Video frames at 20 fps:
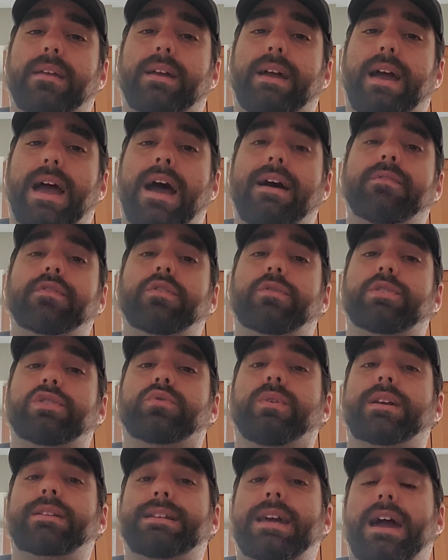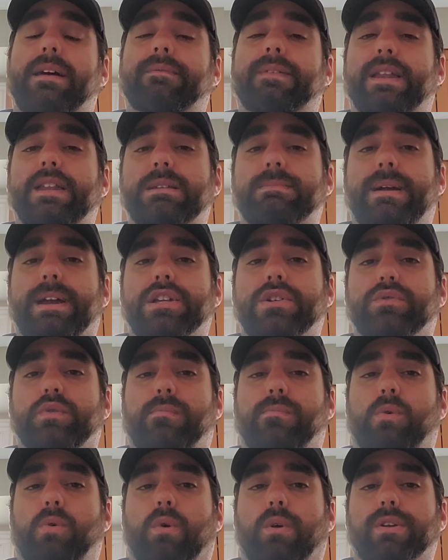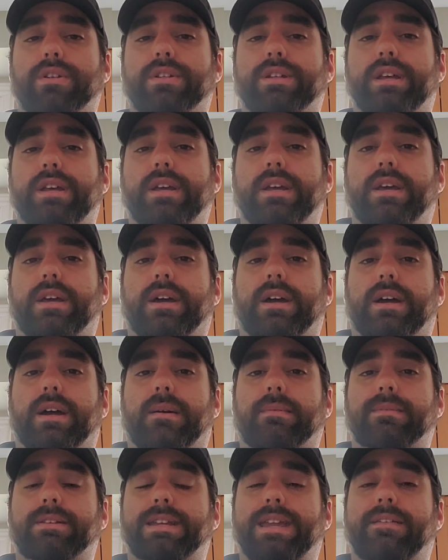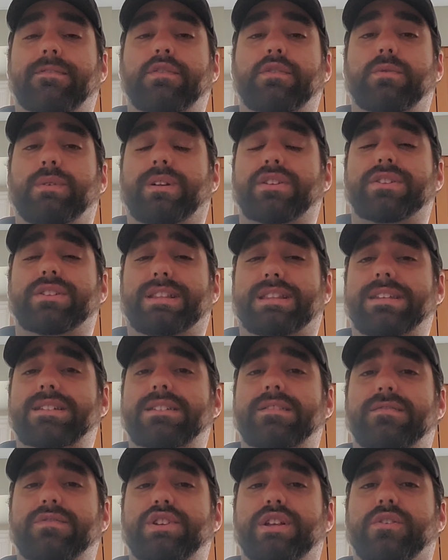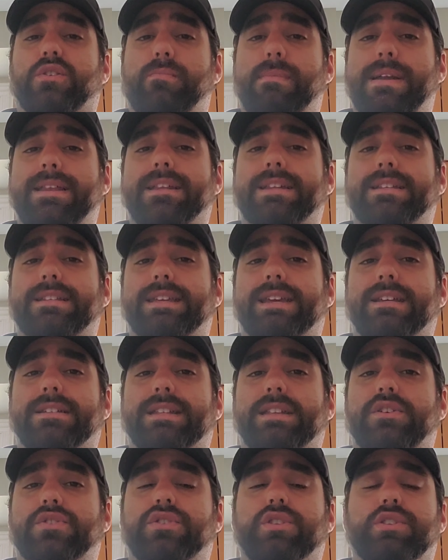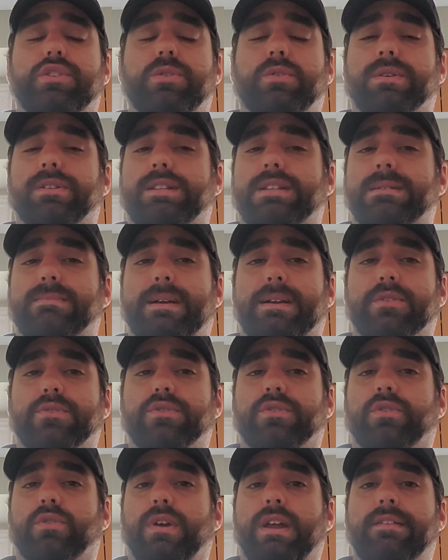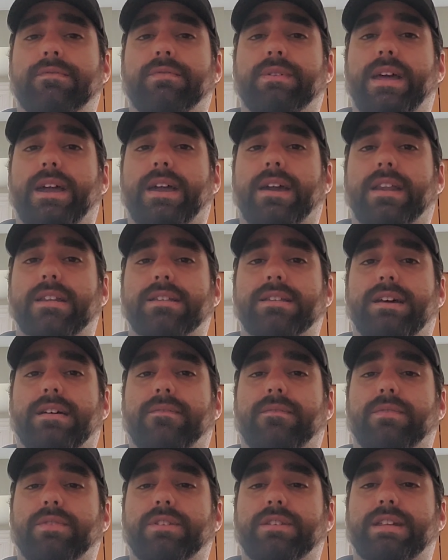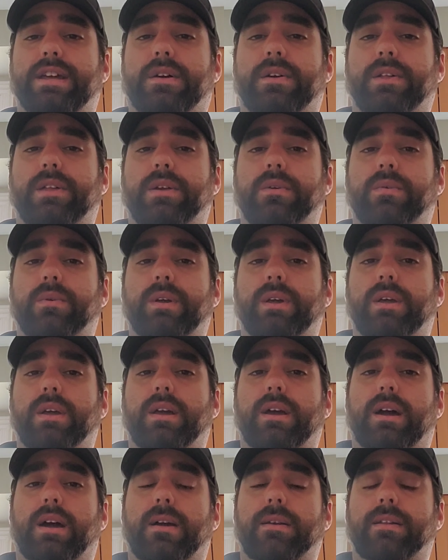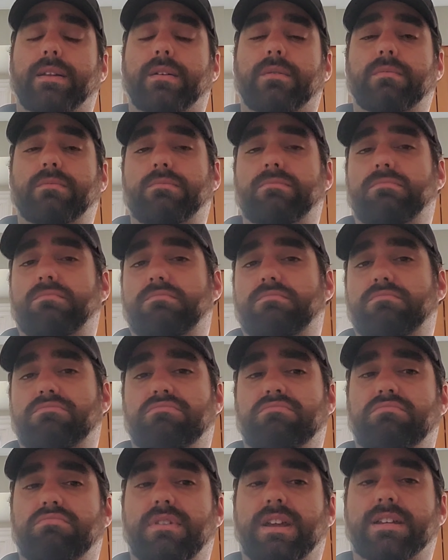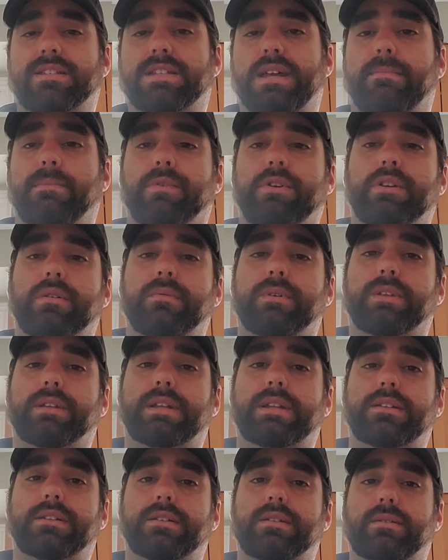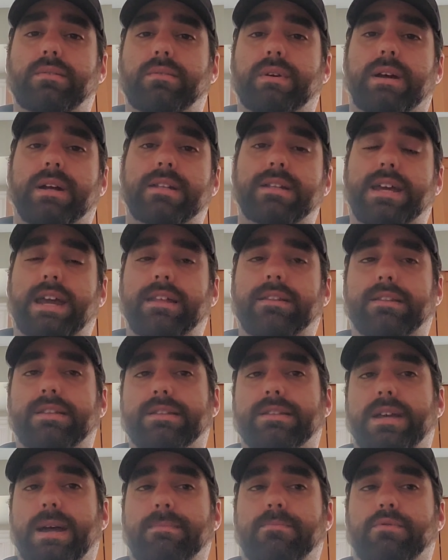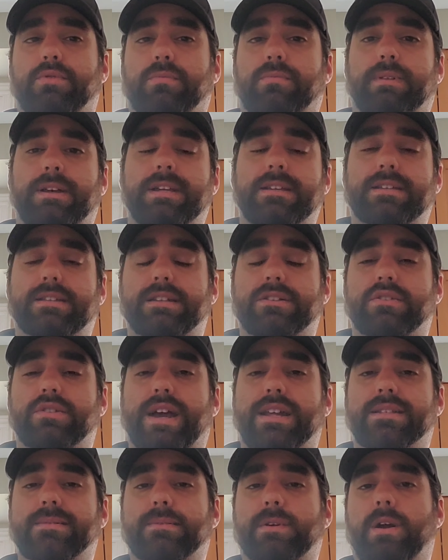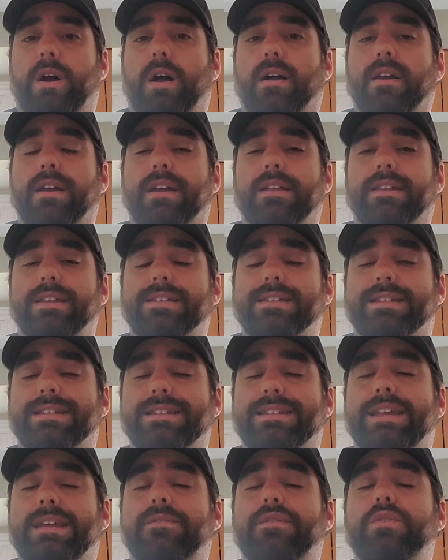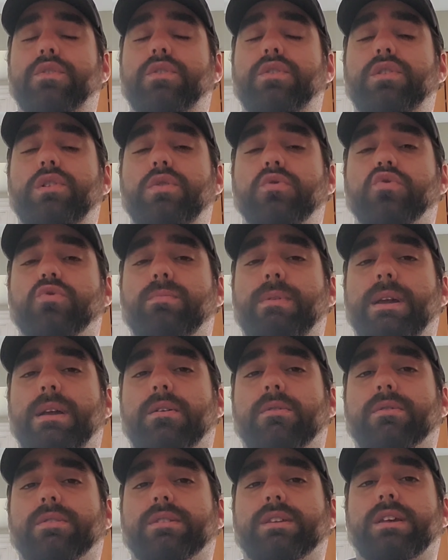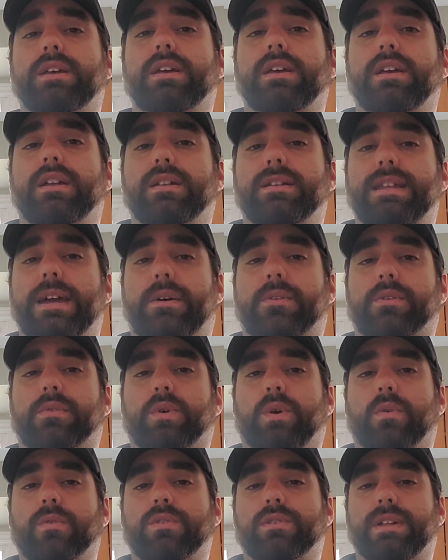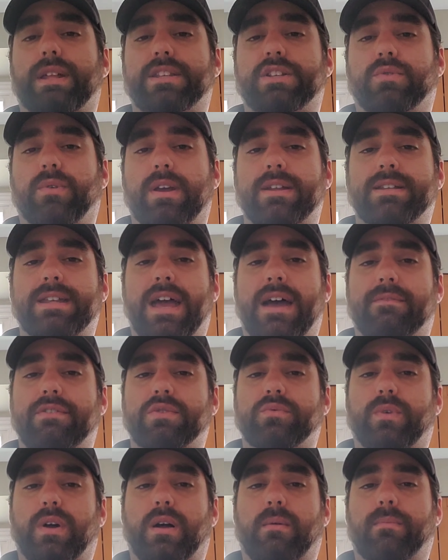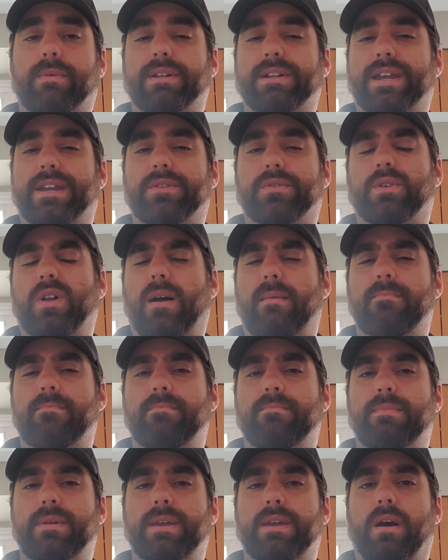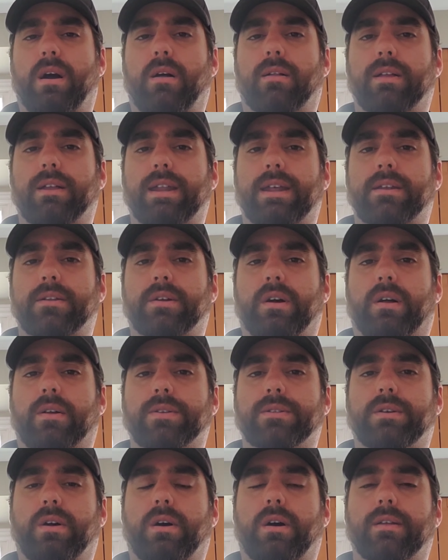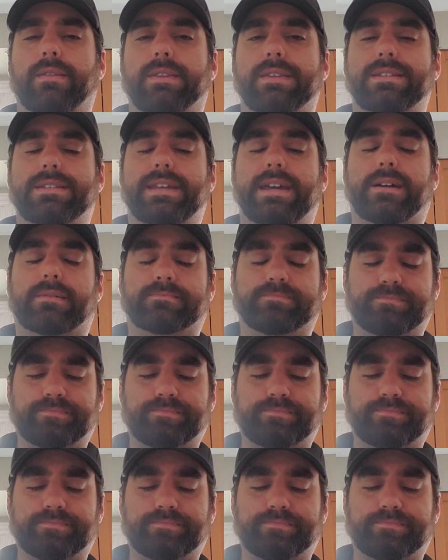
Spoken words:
avenue, it's great to have that inspection report to give you just a list of general maintenance things that you should do, because the inspectors are great for that kind of stuff, for just telling you, next summer you really need to tighten this up or replace this or add some caulking, and these can save you huge repairs down the road. So that's great to have as well, but again, they're not be all and end alls on the sale.